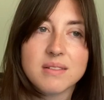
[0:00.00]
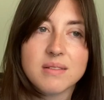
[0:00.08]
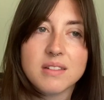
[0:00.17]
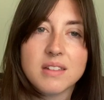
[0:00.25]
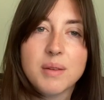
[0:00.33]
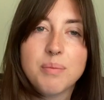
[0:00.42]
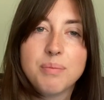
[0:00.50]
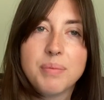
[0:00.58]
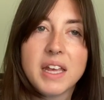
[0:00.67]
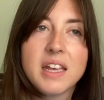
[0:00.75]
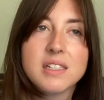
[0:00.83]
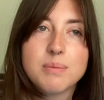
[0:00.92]
The
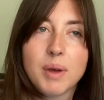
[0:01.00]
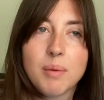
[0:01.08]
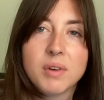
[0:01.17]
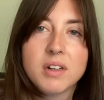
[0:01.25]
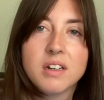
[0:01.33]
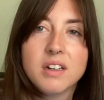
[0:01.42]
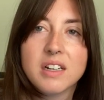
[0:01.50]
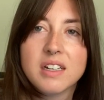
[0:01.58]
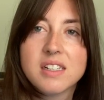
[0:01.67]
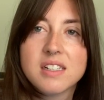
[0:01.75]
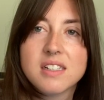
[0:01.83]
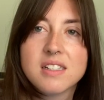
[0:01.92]
biggest bummer
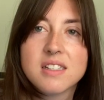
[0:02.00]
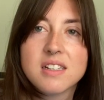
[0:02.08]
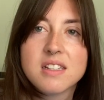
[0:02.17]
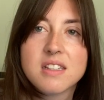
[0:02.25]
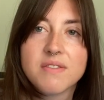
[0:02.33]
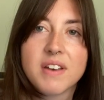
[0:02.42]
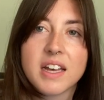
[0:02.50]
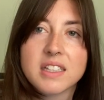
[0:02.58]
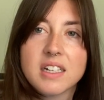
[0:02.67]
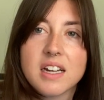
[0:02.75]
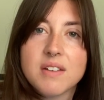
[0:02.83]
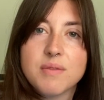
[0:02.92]
is the fact
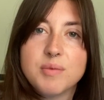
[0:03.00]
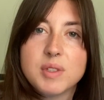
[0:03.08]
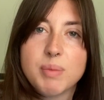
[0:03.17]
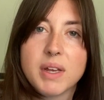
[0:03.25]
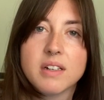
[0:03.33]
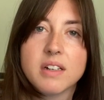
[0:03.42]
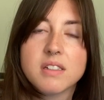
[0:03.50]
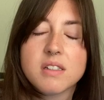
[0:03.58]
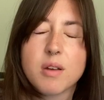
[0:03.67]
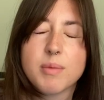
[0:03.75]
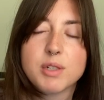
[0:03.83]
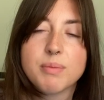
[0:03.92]
that I've spent so
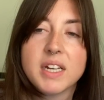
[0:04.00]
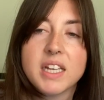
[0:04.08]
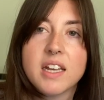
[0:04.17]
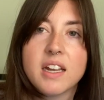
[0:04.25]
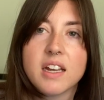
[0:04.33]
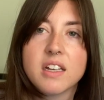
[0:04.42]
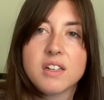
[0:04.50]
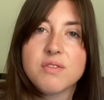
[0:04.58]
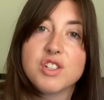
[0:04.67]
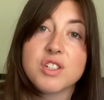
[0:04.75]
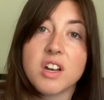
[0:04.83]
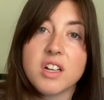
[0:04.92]
much money and I could have
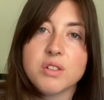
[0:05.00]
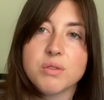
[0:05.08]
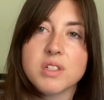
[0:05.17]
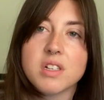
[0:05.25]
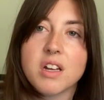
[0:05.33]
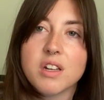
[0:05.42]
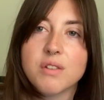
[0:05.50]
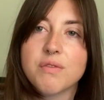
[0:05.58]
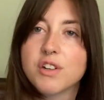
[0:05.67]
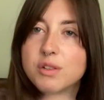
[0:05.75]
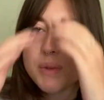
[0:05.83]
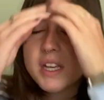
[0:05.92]
just gone to a salon in the
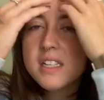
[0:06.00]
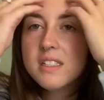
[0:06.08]
first place.